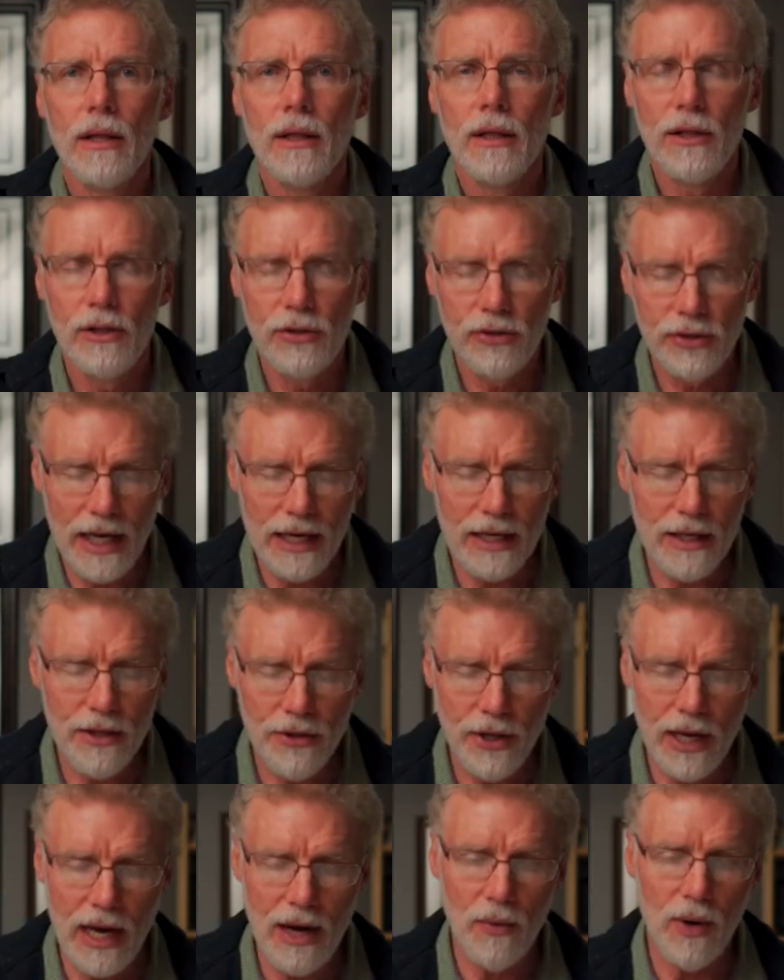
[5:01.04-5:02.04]
The second
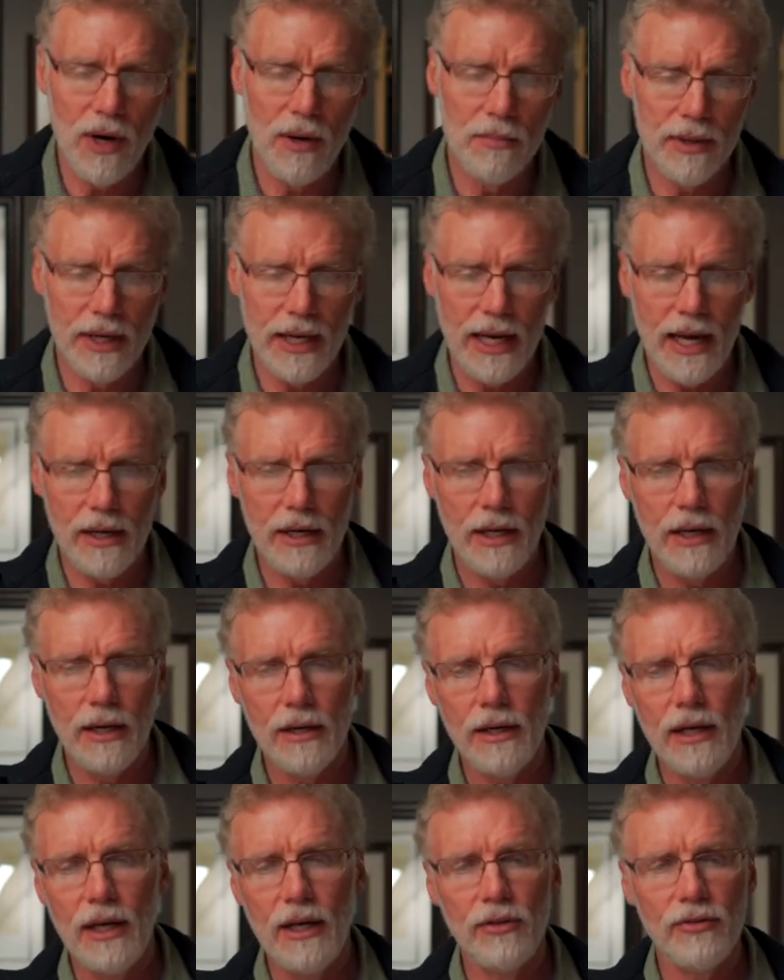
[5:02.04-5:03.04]
thing I want to bring out here
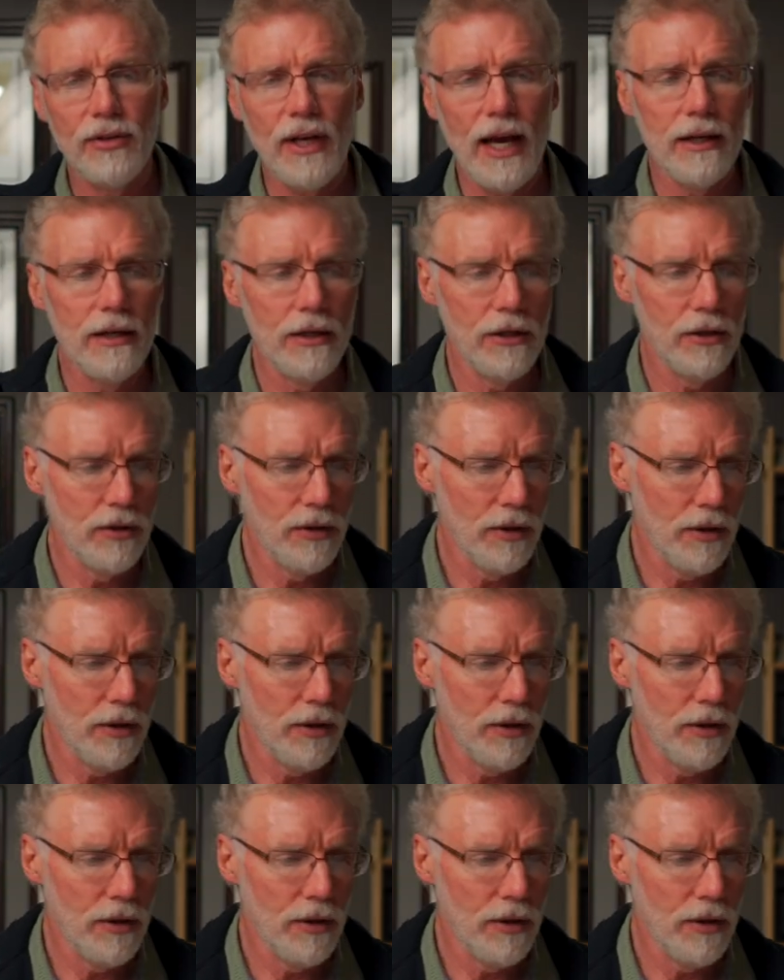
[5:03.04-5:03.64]
is that